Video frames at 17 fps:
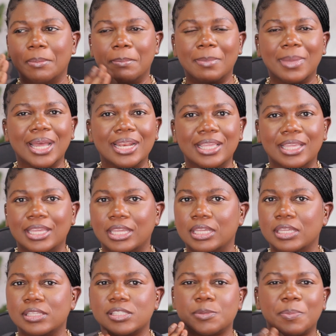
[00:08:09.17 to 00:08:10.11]

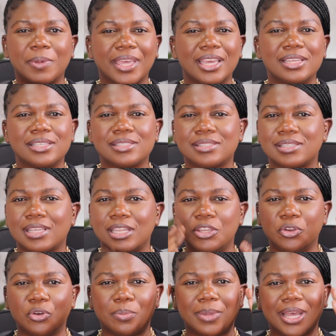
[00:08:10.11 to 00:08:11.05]
money, space
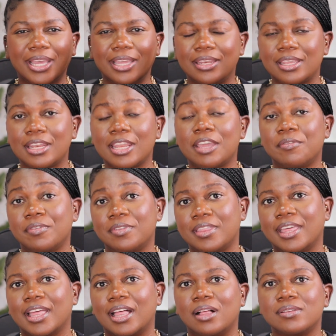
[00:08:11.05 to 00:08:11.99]
in your mind and
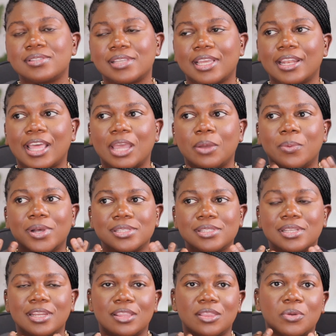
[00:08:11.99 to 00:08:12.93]
everything else. And I
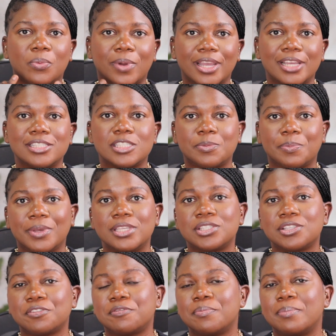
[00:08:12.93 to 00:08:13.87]
wasn't in the right
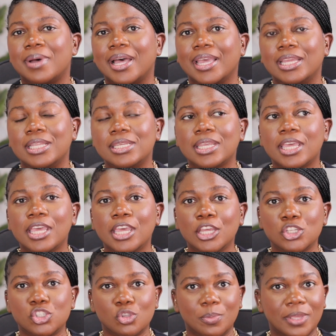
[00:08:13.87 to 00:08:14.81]
space of mind
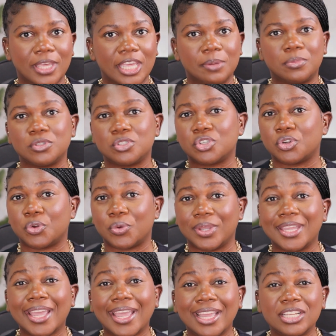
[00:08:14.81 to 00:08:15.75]
to be able to
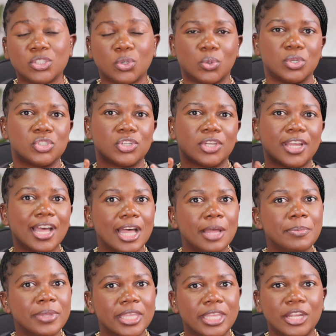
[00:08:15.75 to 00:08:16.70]
create or to
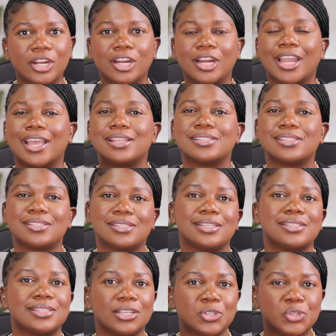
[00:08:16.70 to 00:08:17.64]
come here and
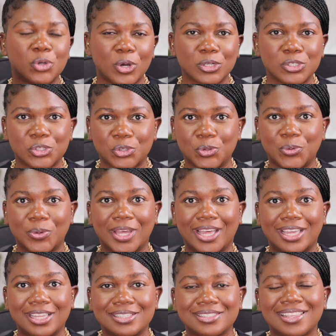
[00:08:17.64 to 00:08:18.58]
sit and talk to you
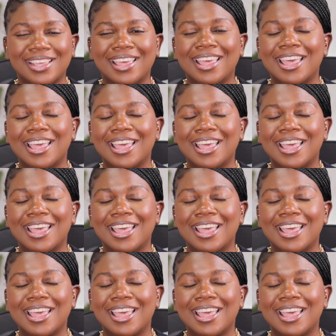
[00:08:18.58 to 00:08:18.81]
guys.